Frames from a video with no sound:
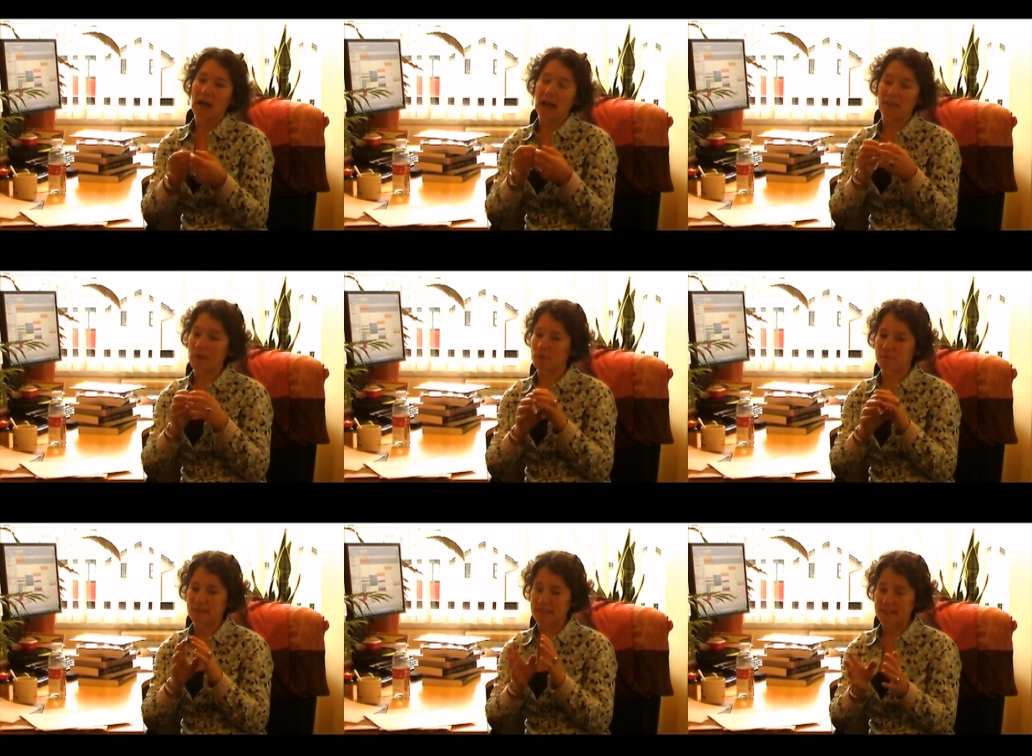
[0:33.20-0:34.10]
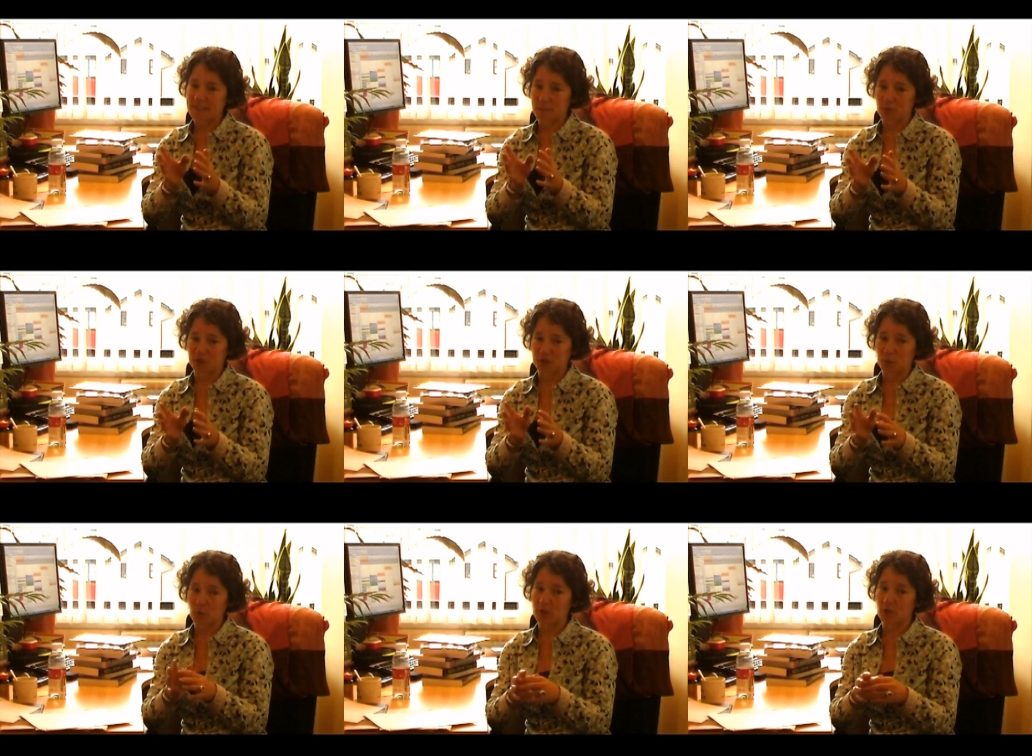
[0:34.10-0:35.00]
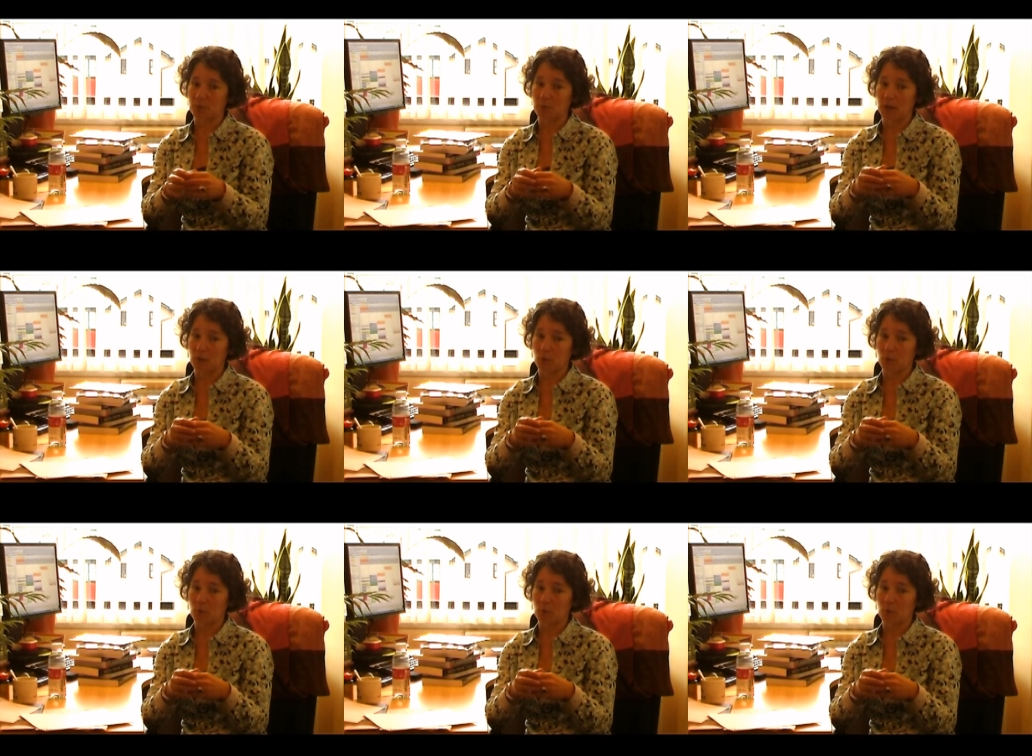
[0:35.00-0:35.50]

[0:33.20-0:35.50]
And that was a fantastic project to work on,